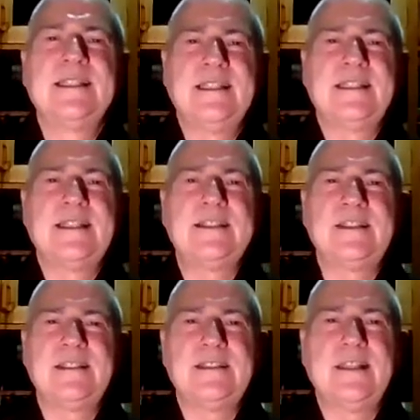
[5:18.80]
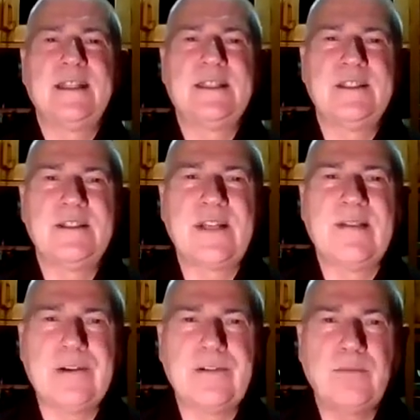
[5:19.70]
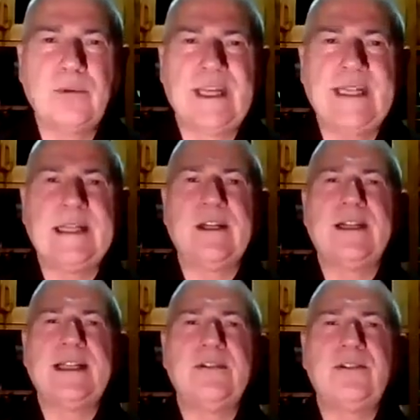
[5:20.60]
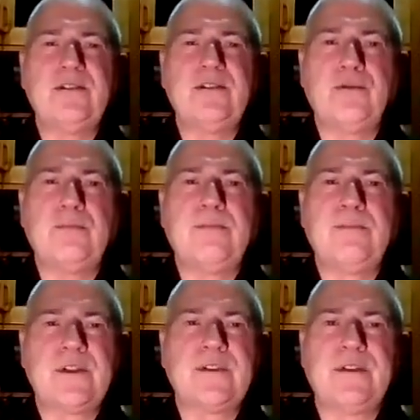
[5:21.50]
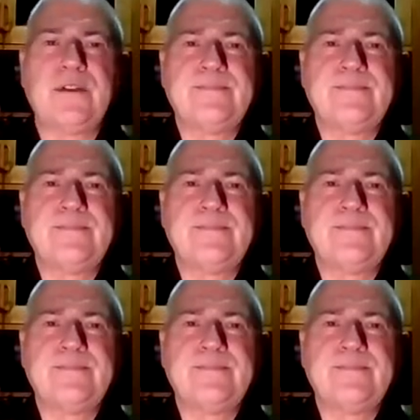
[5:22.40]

in case I think she's having trouble getting into Zoom. So,